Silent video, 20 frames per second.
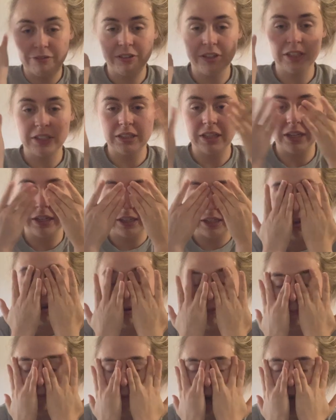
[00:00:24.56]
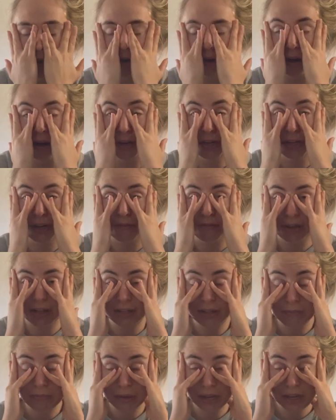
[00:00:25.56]
feel like a migraine
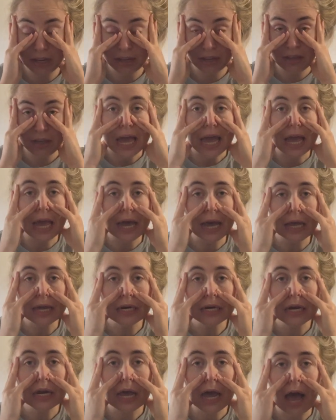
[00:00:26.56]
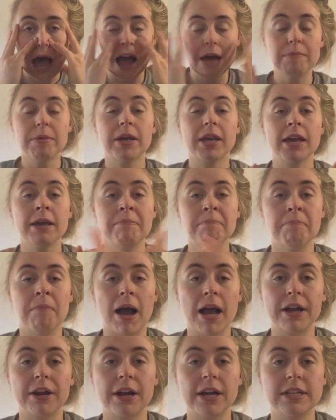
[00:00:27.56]
developing, and I've been getting
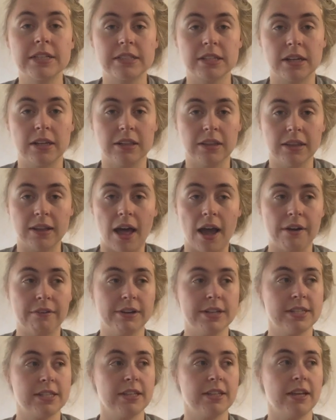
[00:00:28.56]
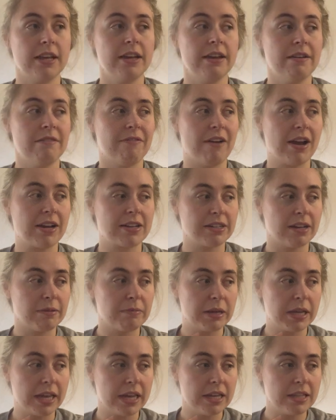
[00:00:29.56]
migraines a lot recently. In fact, I've
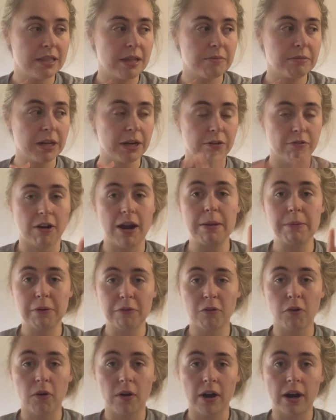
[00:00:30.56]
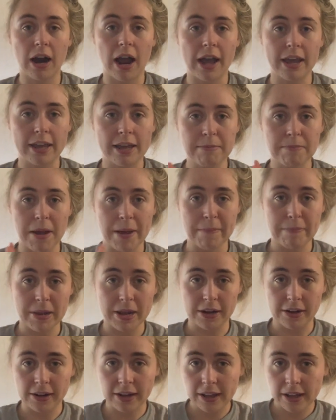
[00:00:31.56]
been getting them like right before I get my
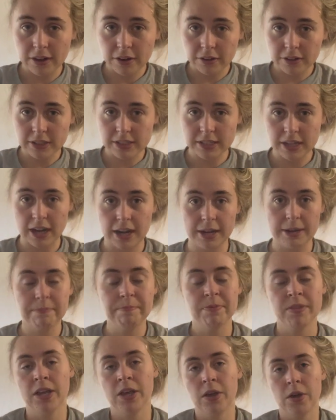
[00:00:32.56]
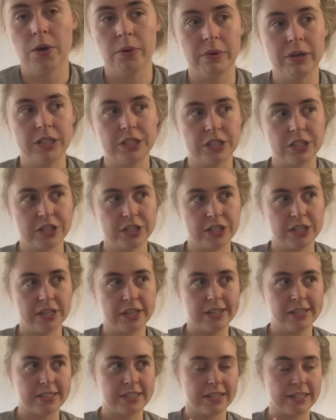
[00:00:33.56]
period all the time, which
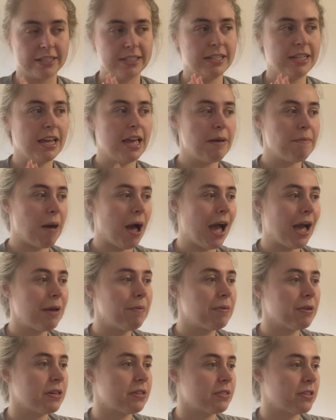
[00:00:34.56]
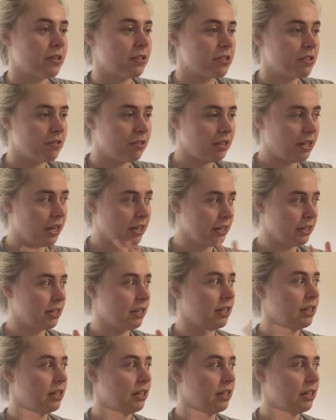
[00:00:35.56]
is like TMI, but it's also like,